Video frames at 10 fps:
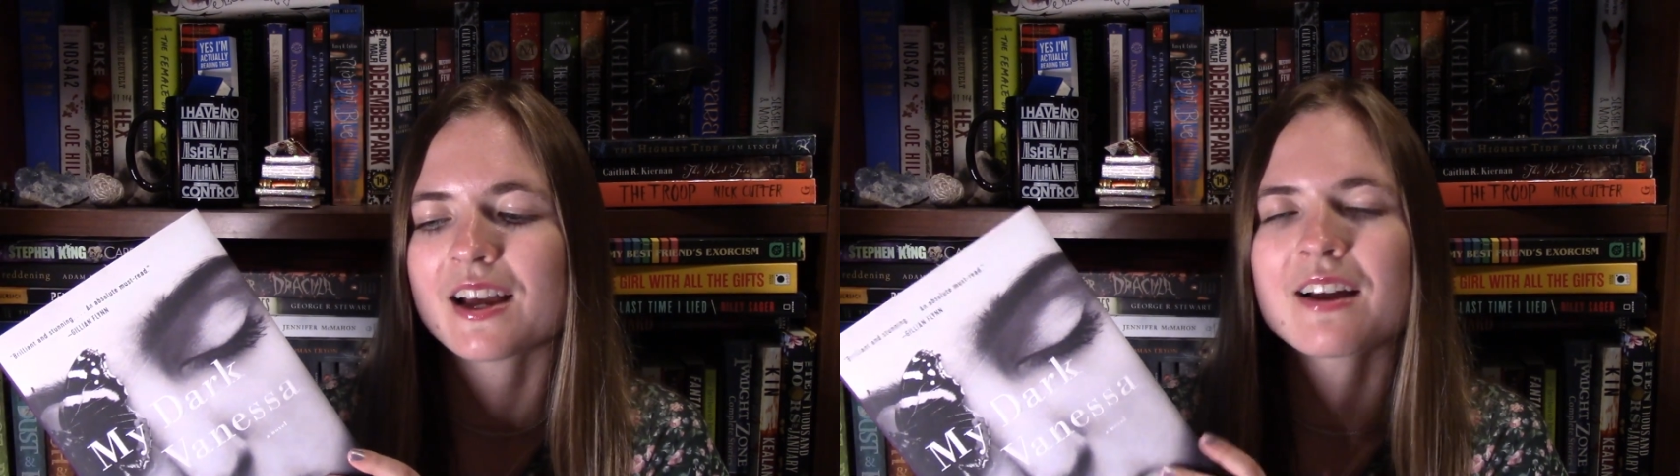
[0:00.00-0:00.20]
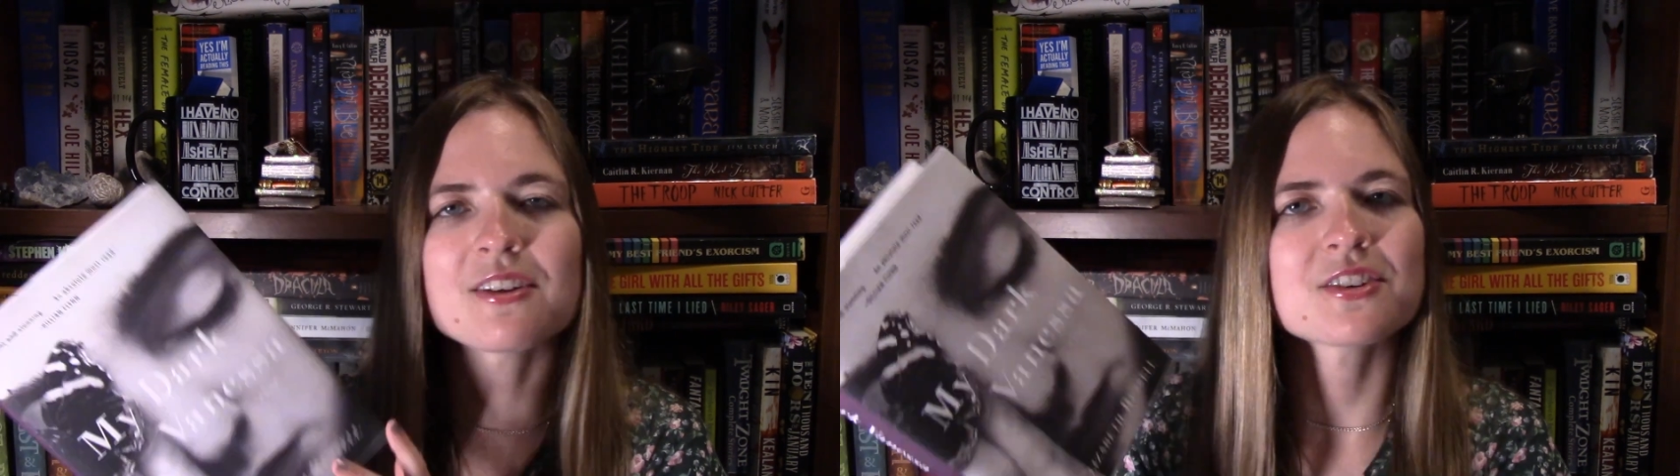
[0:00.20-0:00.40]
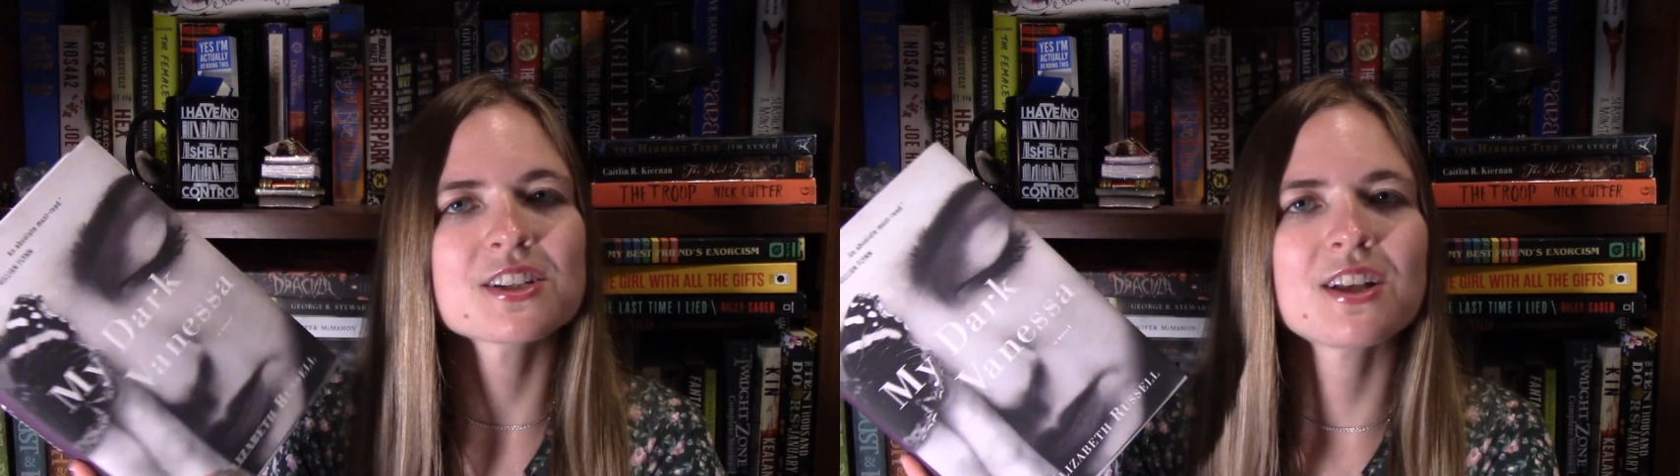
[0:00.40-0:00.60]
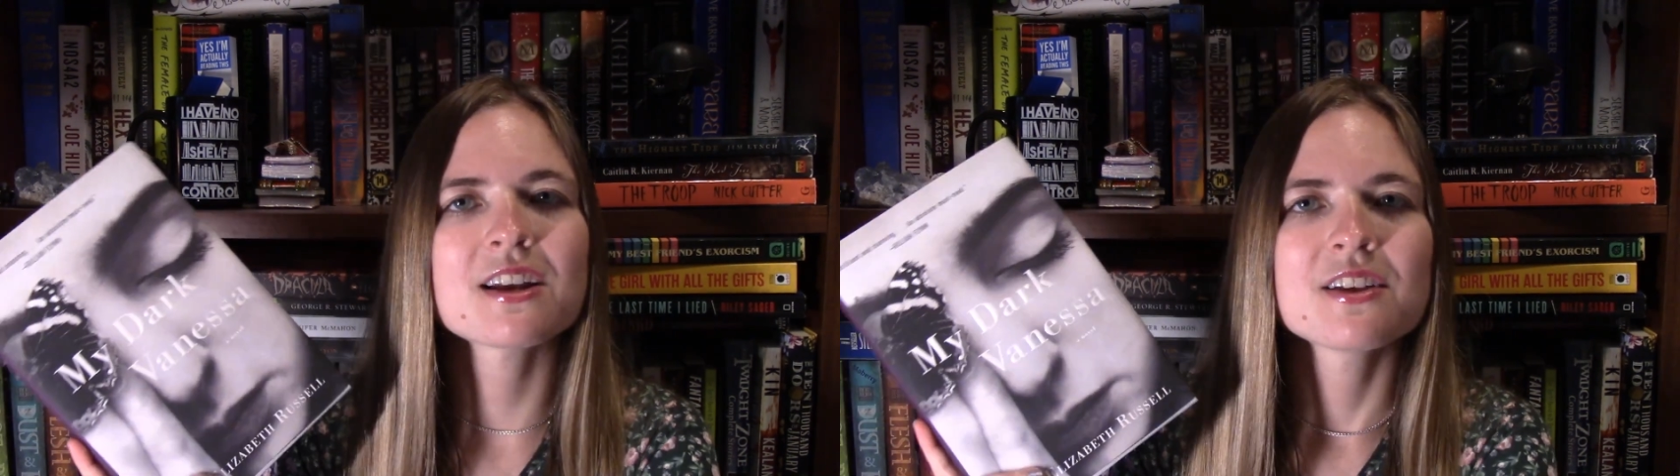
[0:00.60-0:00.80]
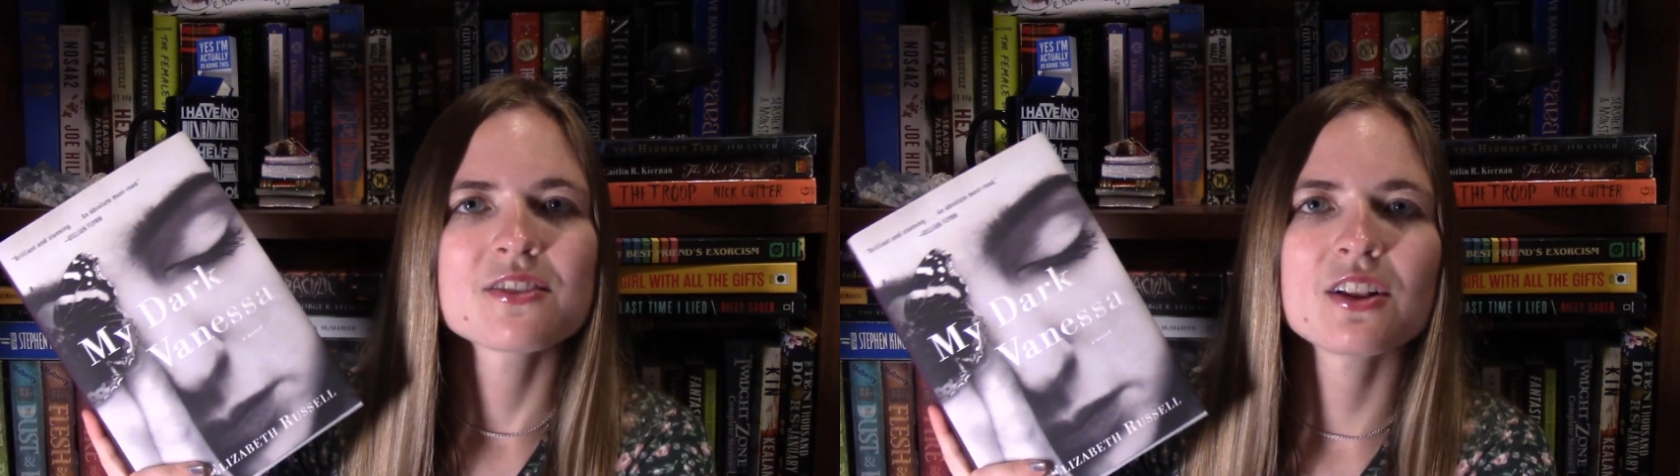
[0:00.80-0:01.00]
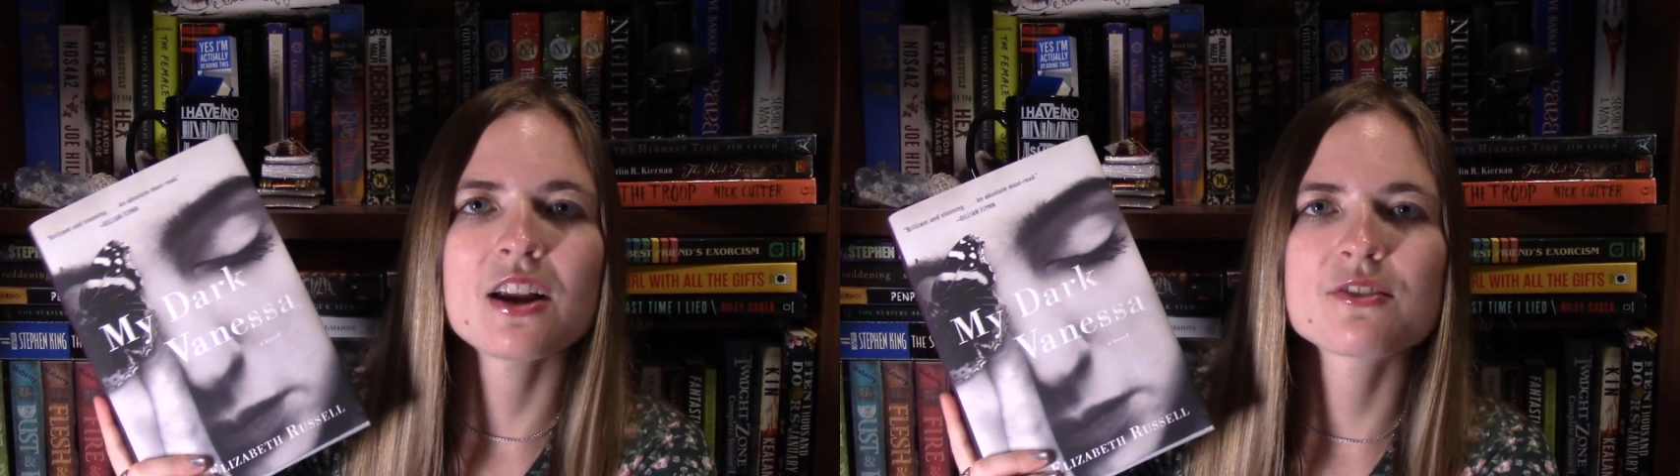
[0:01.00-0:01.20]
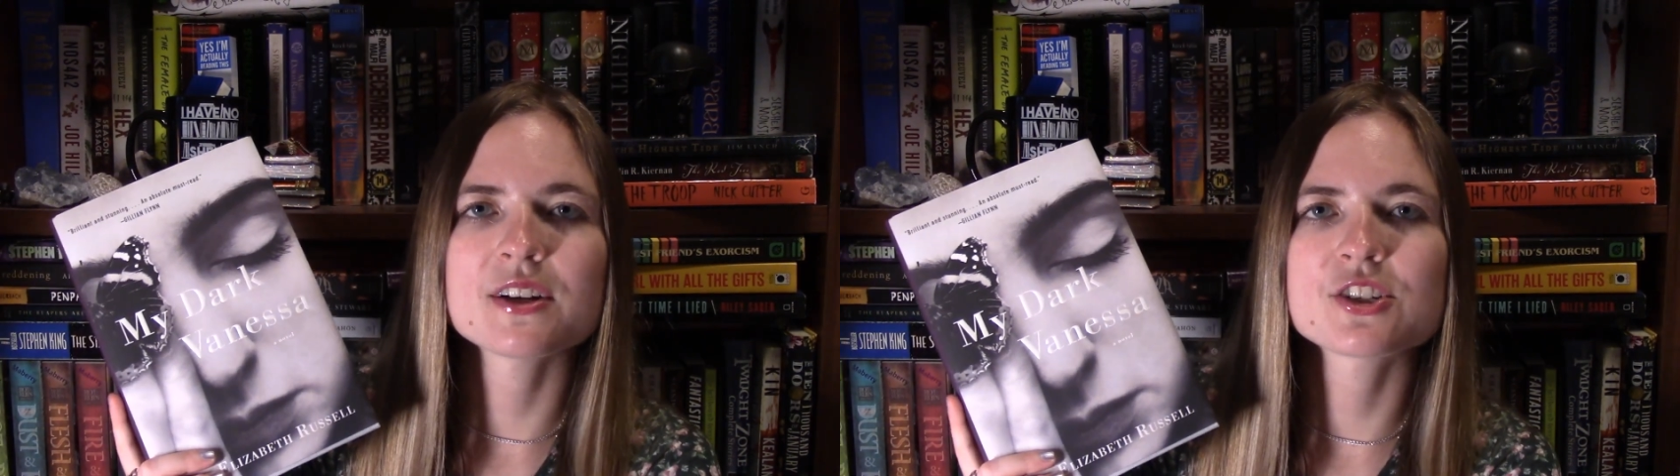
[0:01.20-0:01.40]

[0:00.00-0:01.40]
I don't know, there's a lot a lot of